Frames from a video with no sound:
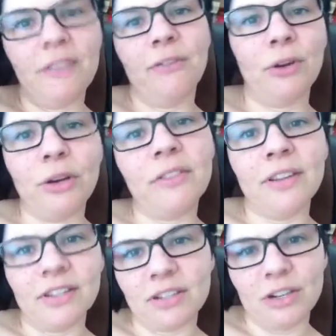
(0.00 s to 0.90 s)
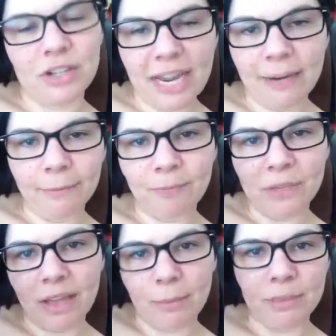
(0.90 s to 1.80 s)
if you're good, they just entertain
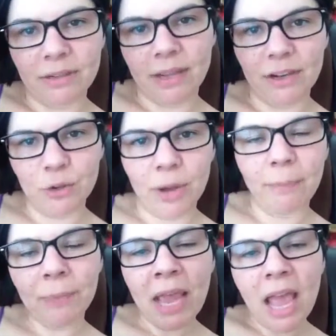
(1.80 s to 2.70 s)
them and they enjoy it.